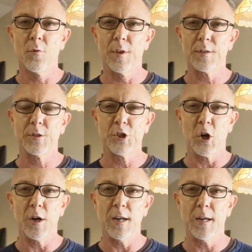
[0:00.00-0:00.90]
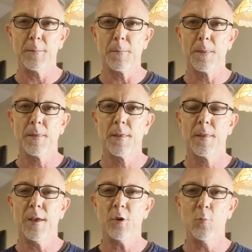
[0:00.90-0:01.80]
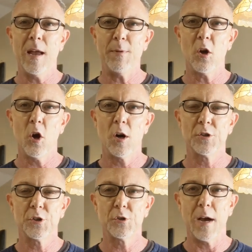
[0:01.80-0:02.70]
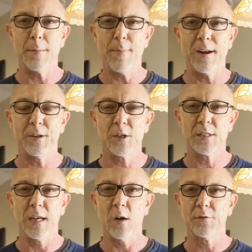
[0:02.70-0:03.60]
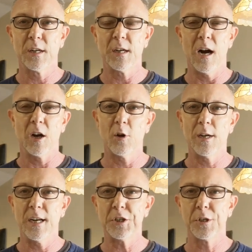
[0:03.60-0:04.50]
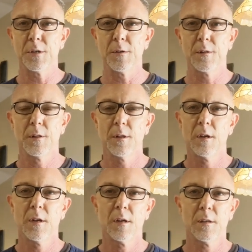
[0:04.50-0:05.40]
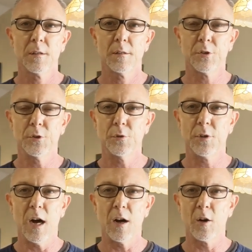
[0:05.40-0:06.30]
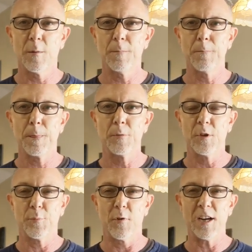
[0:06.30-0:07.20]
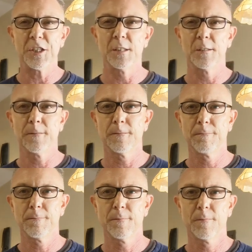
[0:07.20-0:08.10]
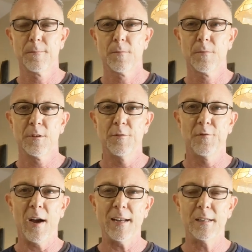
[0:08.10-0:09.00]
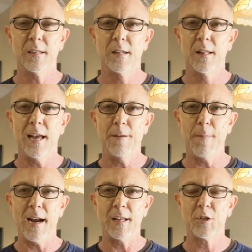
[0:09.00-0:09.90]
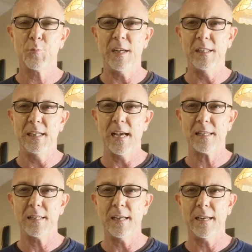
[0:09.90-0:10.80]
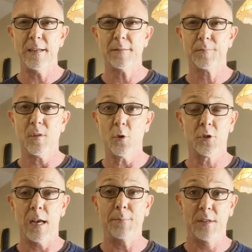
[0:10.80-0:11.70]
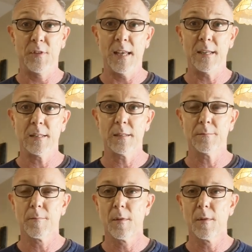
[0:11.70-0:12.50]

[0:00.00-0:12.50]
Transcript: this journey that you may be on to try to better yourself, to conquer addiction, to conquer depression, to fight and manage PTSD, those types of things.